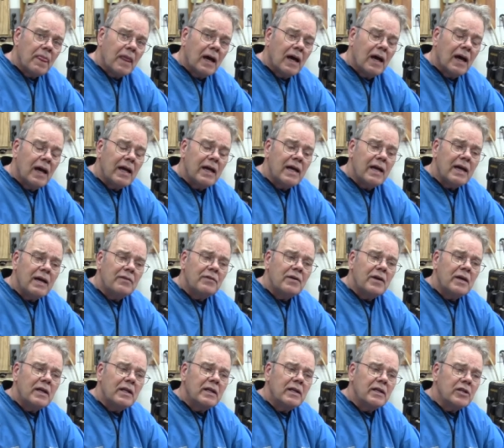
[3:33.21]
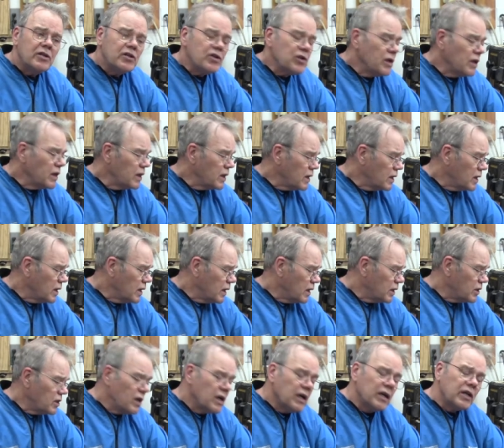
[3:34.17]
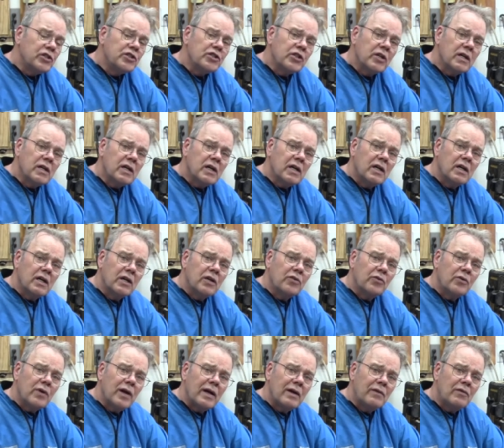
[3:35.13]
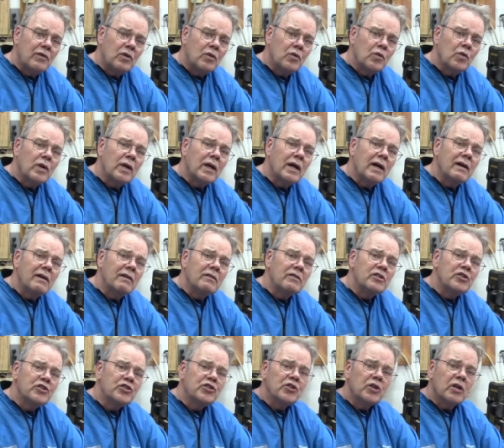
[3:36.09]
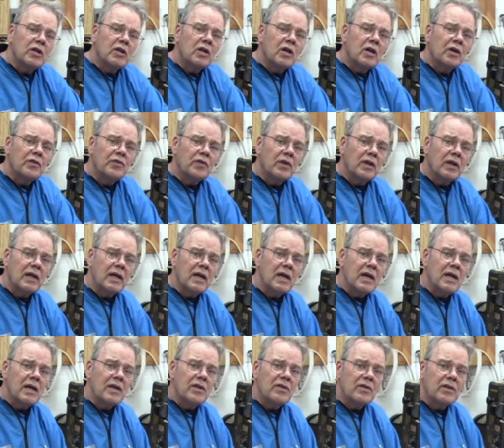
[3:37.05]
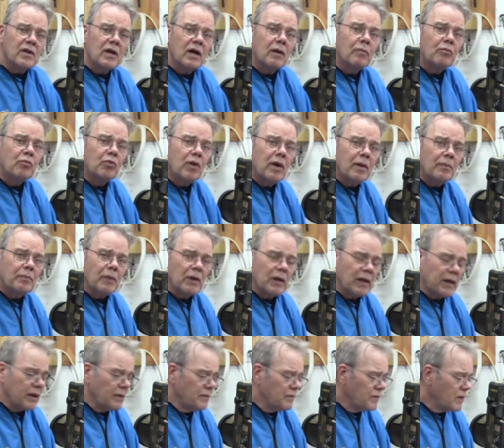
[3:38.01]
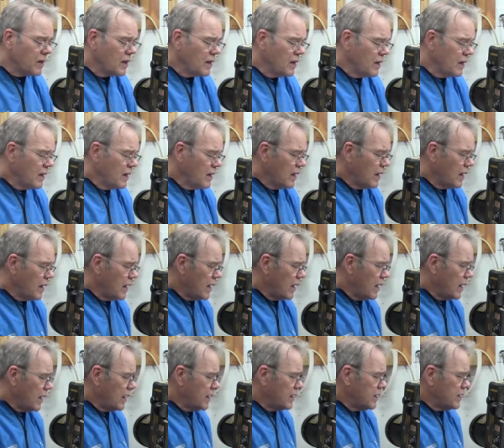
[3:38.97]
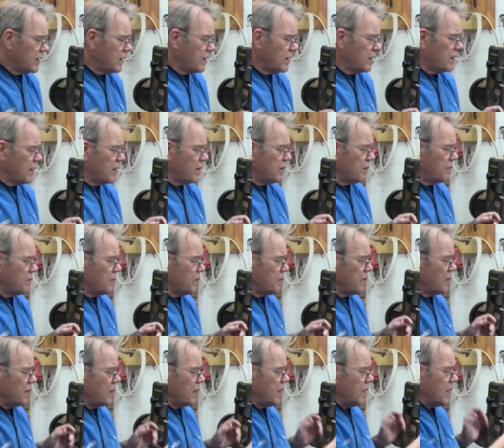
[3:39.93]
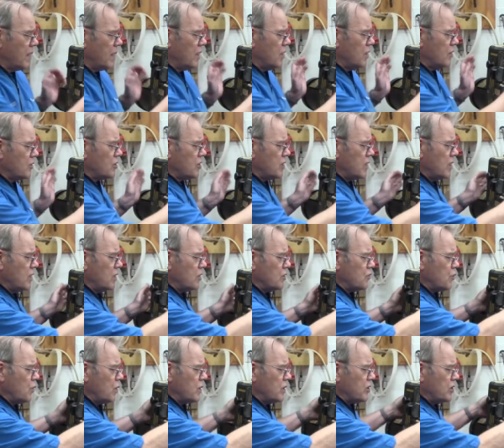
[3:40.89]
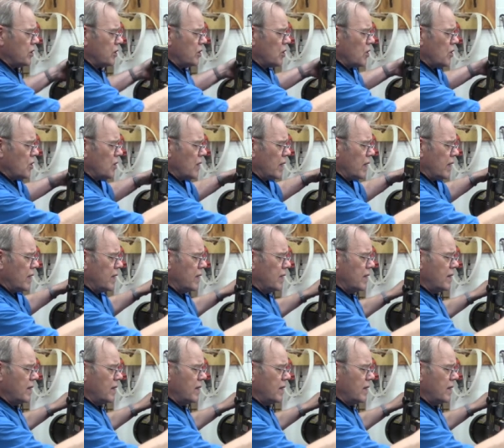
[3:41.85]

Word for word: I have had the, uh, a, a, chuck unravel when I shut off the lathe abruptly. And uh, here's, here's what's occurring.